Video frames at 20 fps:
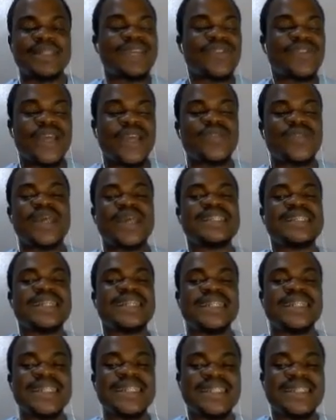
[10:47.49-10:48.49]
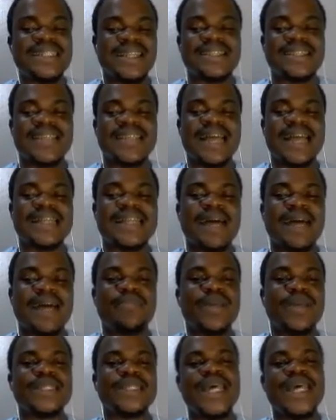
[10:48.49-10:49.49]
Try to exaggerate things at that
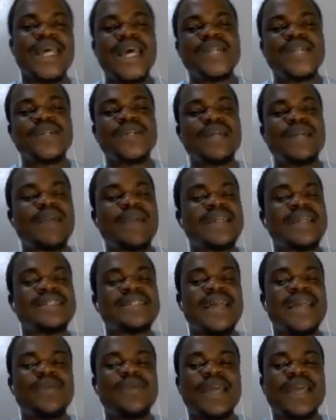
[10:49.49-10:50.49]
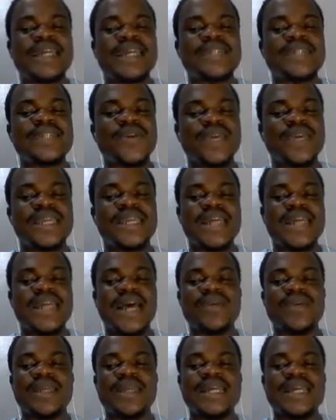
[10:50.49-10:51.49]
point, so that by the time you are not talking
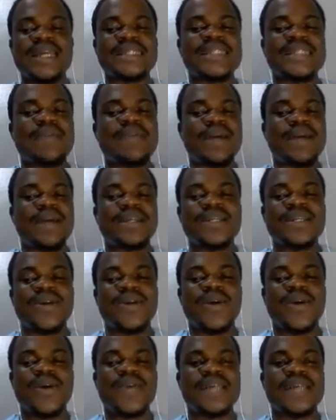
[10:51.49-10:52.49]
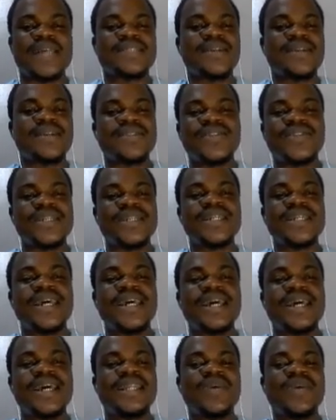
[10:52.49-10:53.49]
and you are not stammering or you are stuttering,
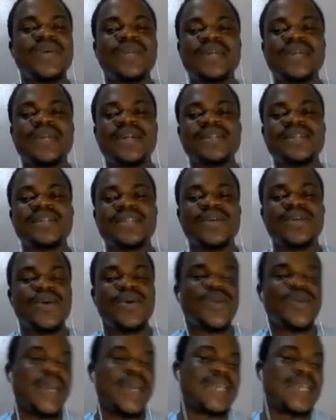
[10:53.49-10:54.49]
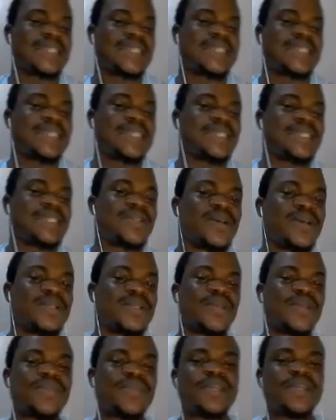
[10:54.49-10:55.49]
they will not now say, "Oh, you are hesitating" or
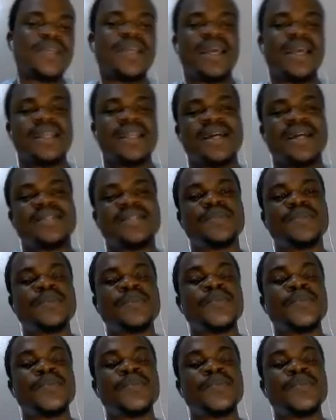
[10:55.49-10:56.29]
something like that.